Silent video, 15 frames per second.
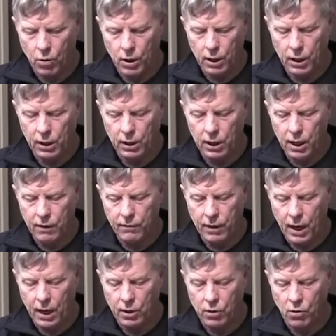we're going to leave
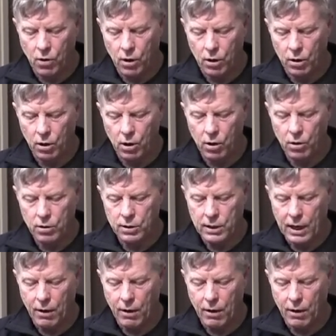that door closed.